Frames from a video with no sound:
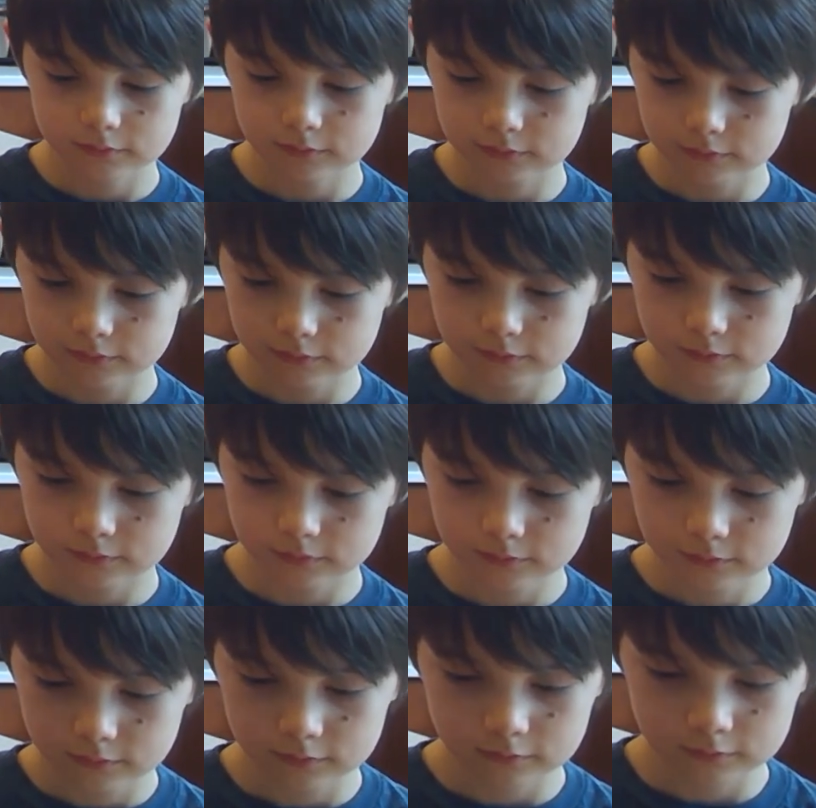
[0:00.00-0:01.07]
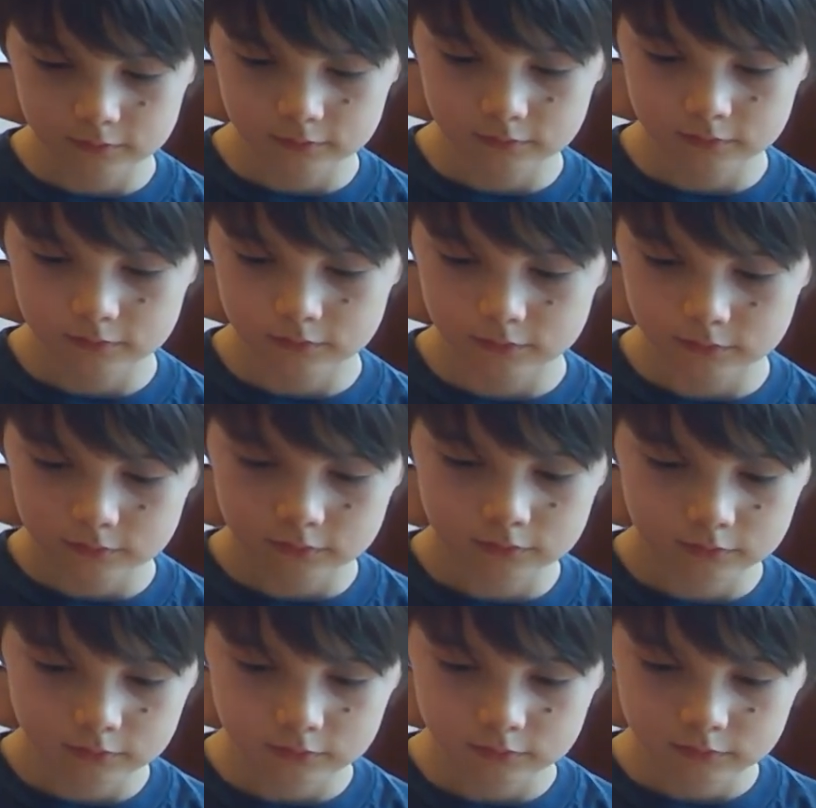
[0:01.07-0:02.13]

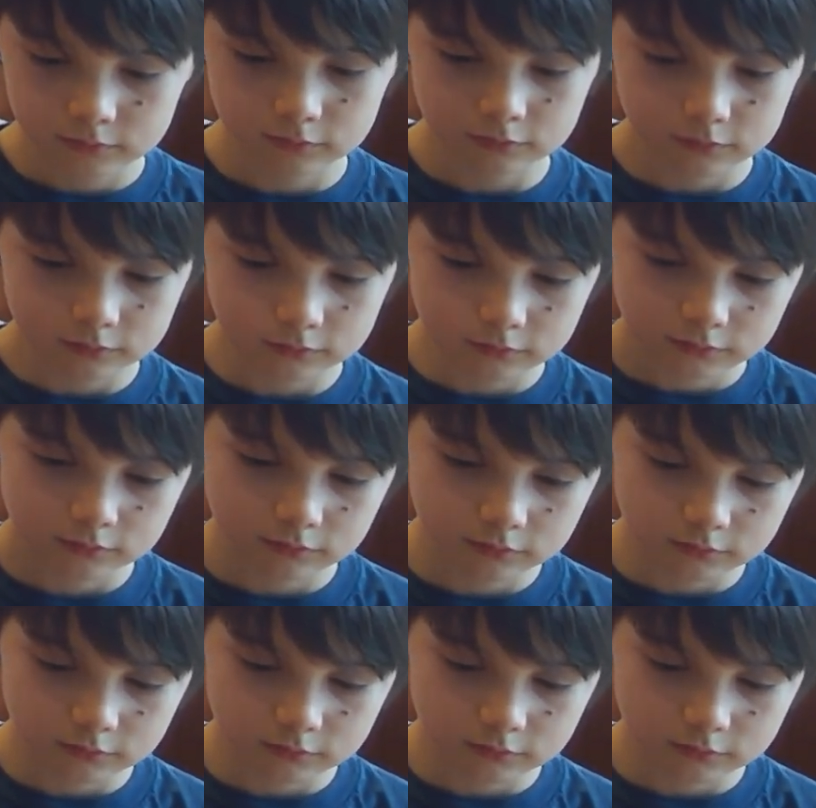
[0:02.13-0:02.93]
[no speech]